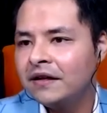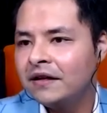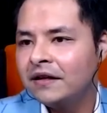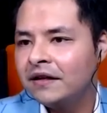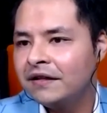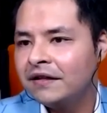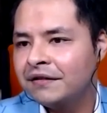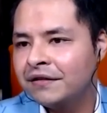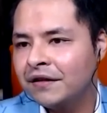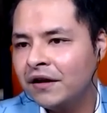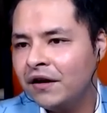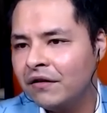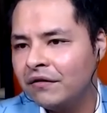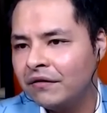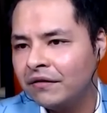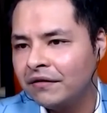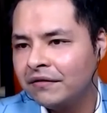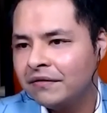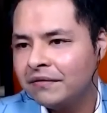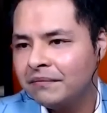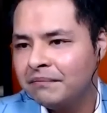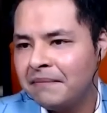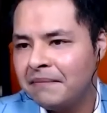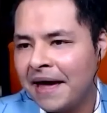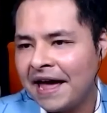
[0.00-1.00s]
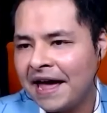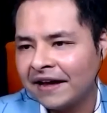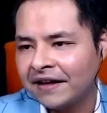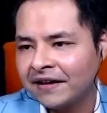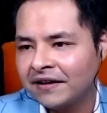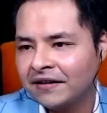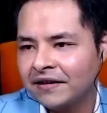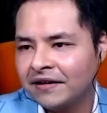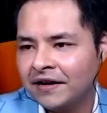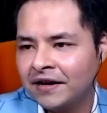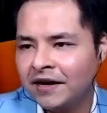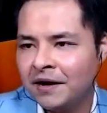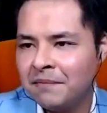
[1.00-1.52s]
So Mac,
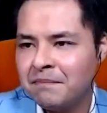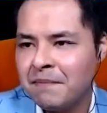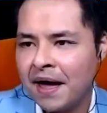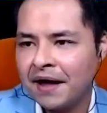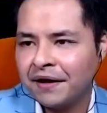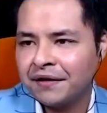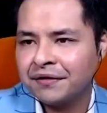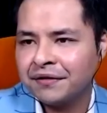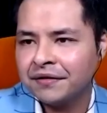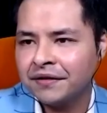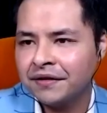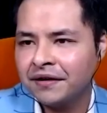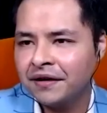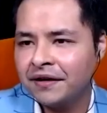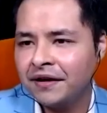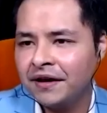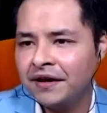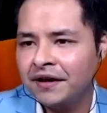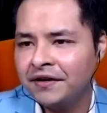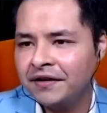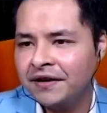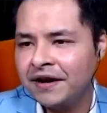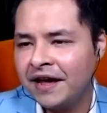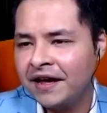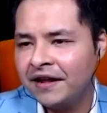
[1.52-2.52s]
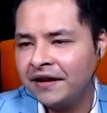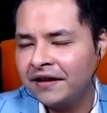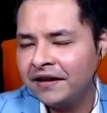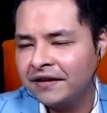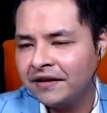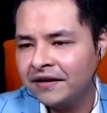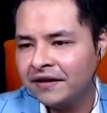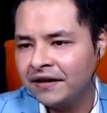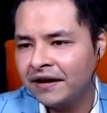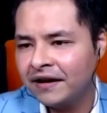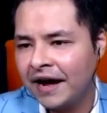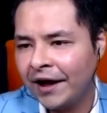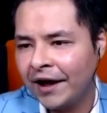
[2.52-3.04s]
Mac's internet,
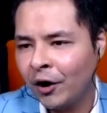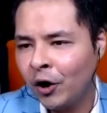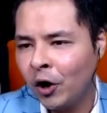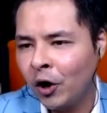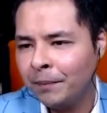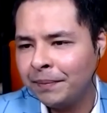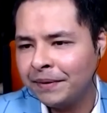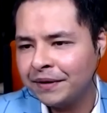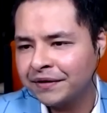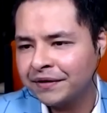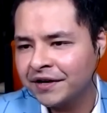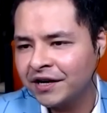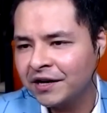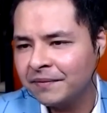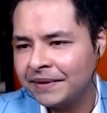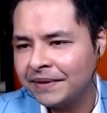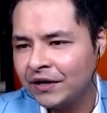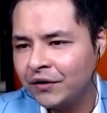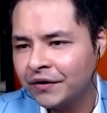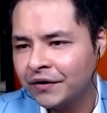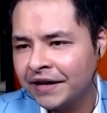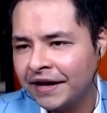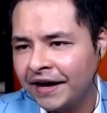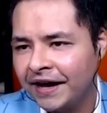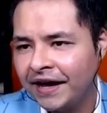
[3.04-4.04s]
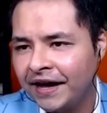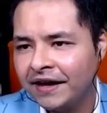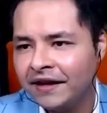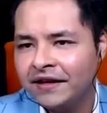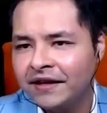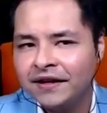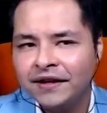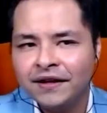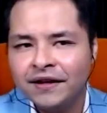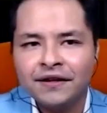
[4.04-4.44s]
I hope is going to be okay.